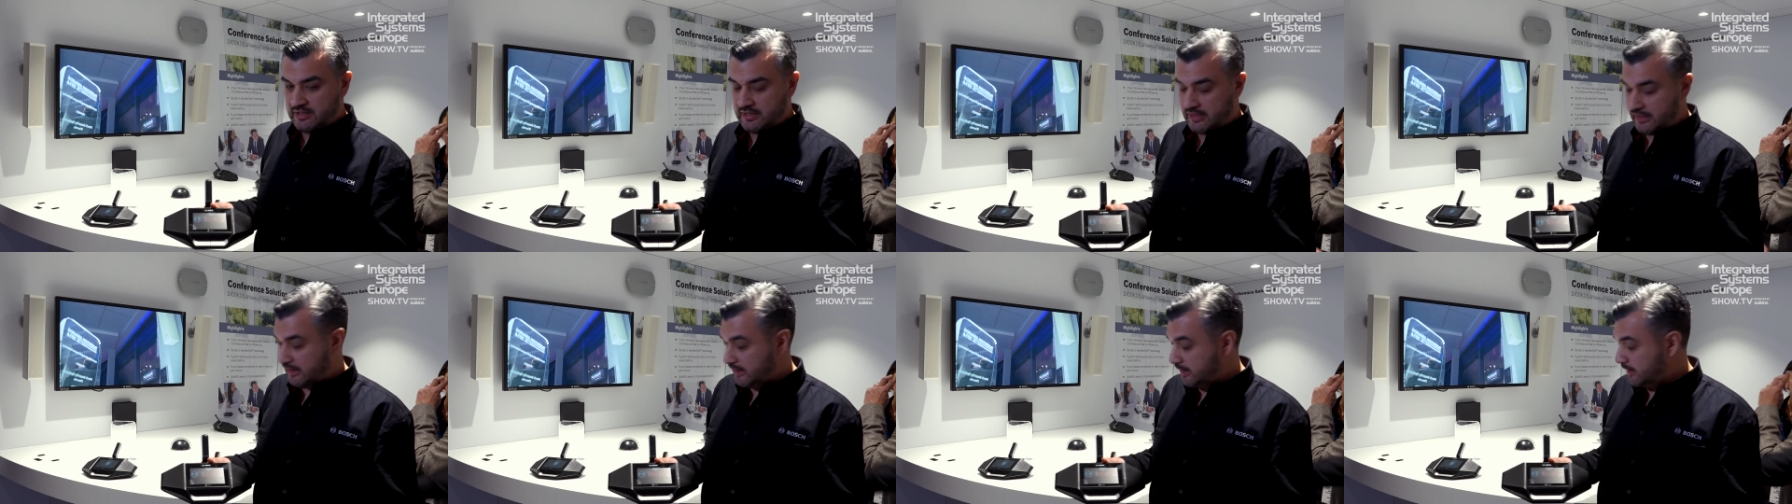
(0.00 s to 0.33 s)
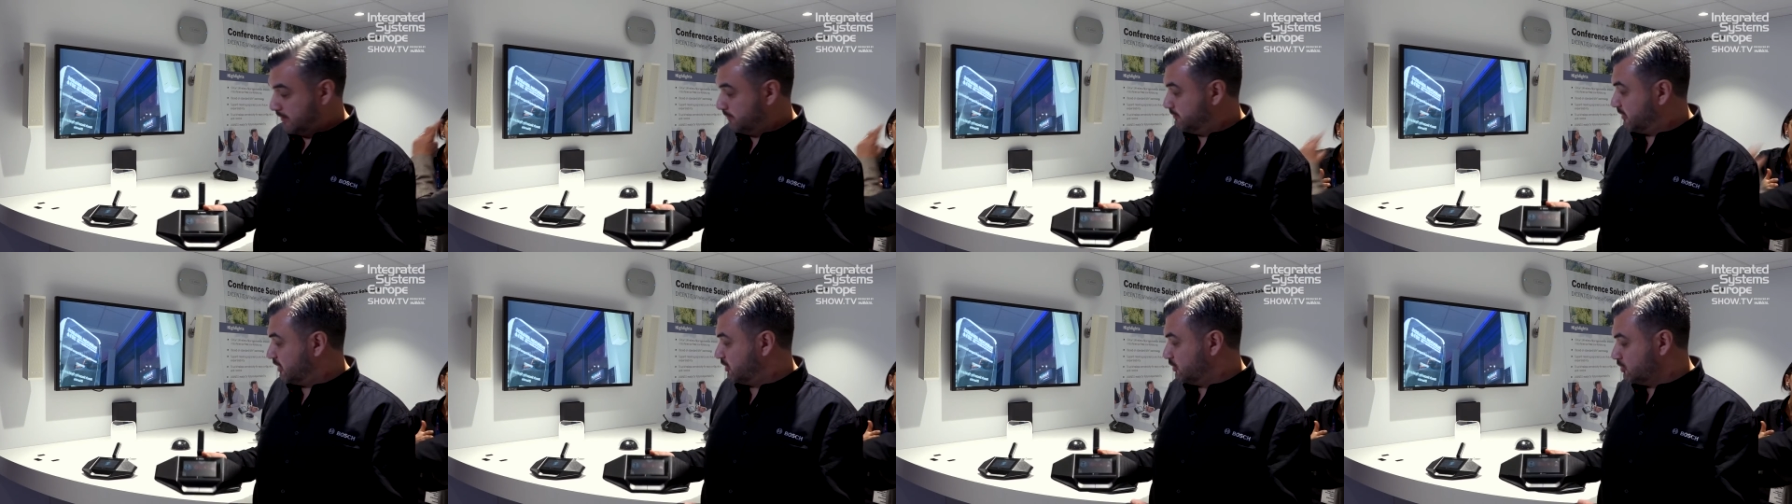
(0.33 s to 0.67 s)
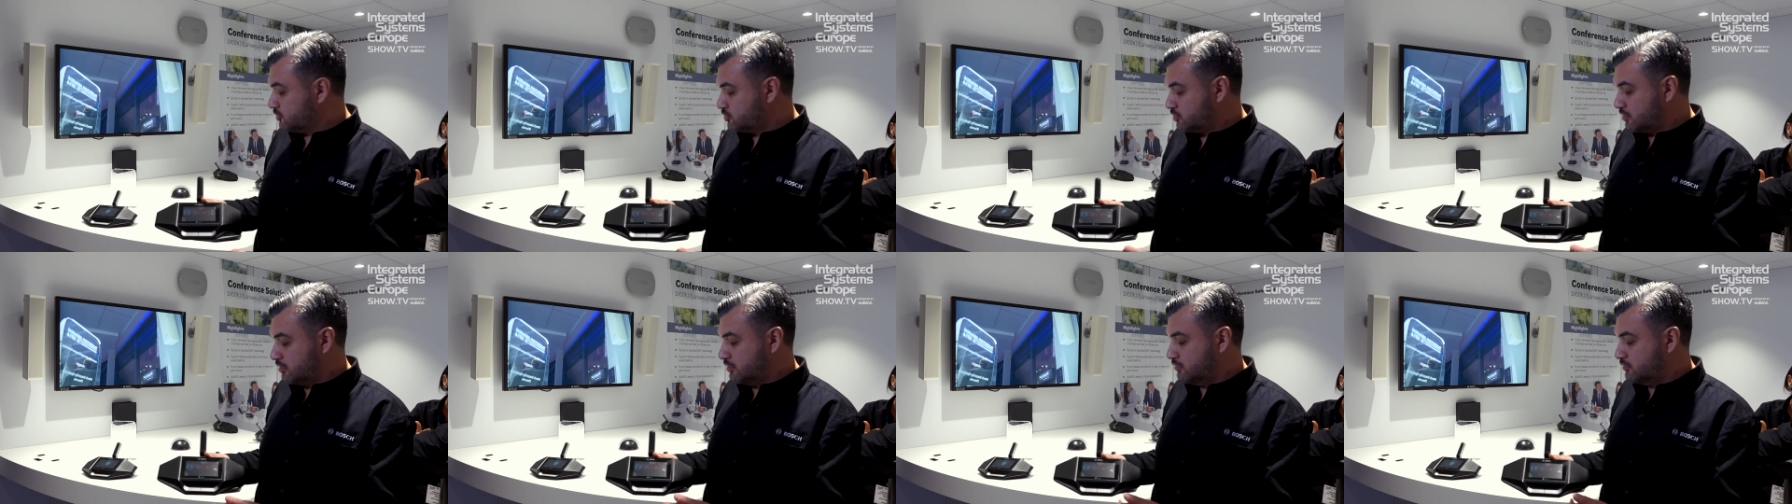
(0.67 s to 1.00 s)
but
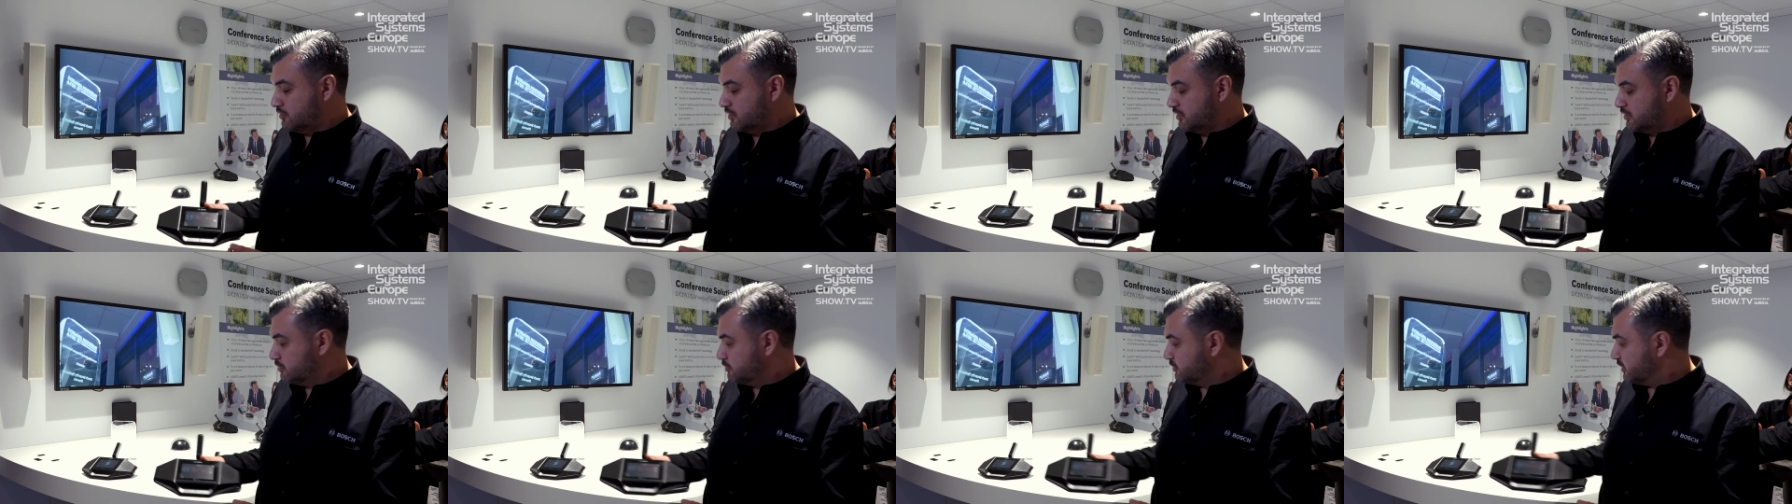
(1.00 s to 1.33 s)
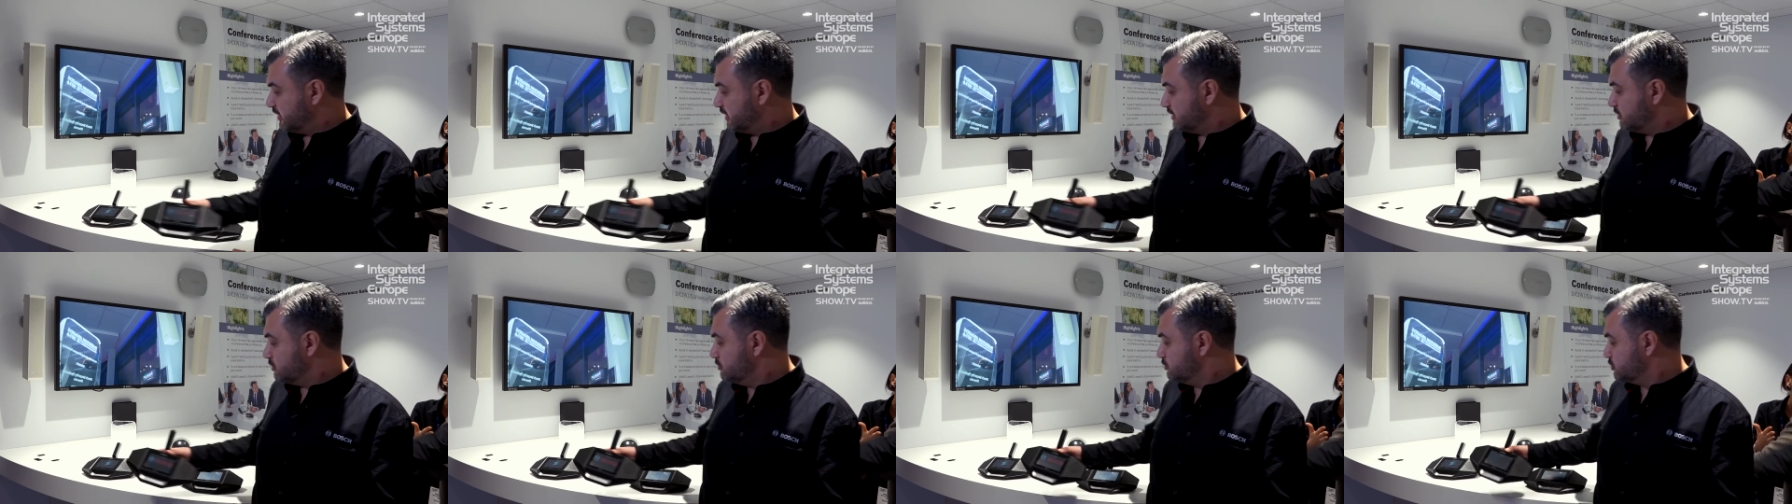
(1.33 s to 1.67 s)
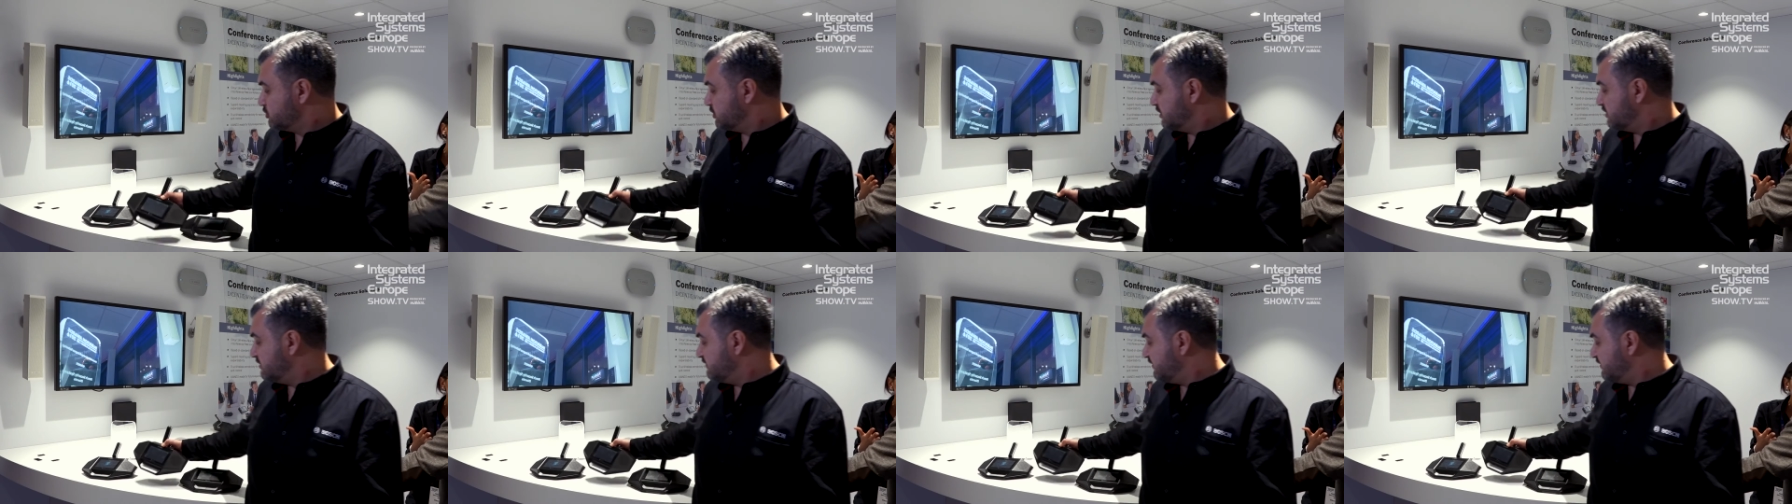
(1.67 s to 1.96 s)
also you can use the